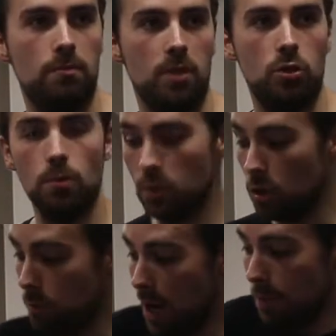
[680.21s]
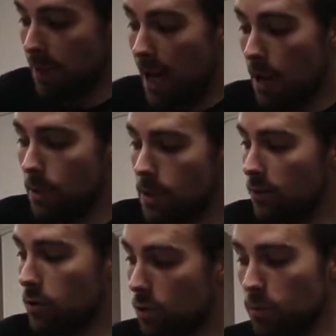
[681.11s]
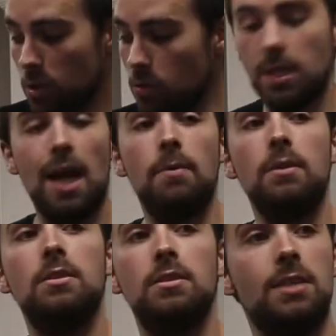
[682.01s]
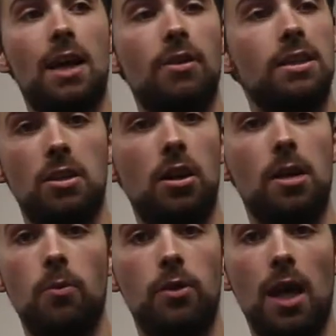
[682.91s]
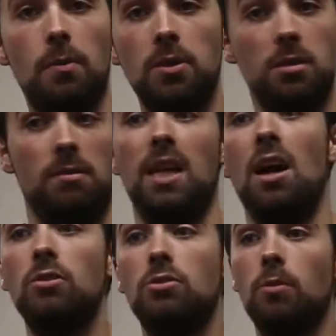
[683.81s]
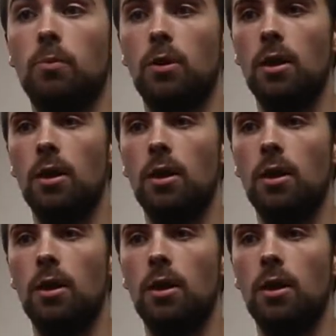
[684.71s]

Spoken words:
The trump suit might be diamonds. If the trump suit's diamonds and South hasn't got any more diamonds, they can't trump.